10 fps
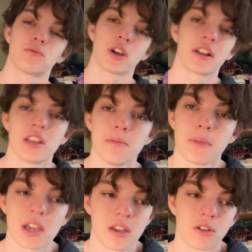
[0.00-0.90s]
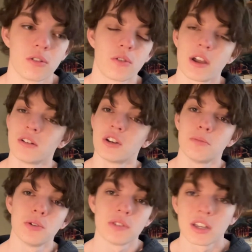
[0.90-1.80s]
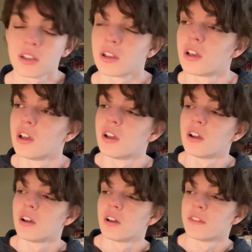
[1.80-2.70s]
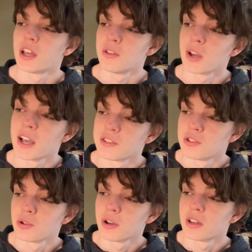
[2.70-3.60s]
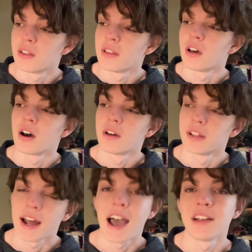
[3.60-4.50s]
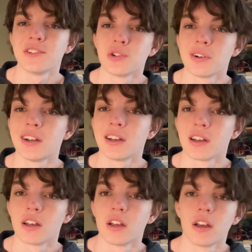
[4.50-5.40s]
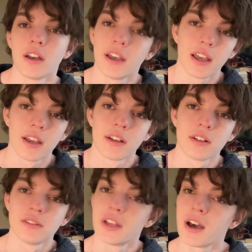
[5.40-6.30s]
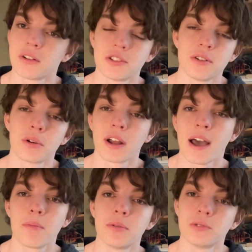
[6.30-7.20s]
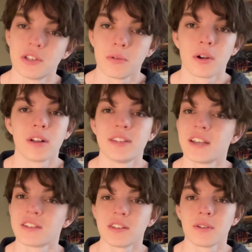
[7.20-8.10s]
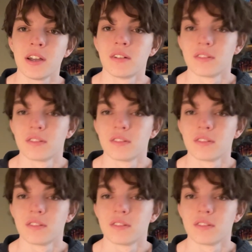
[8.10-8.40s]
to keep making good music that you guys enjoy, that I enjoy, and yeah, let's see where it happens. We'll see where it takes us, right?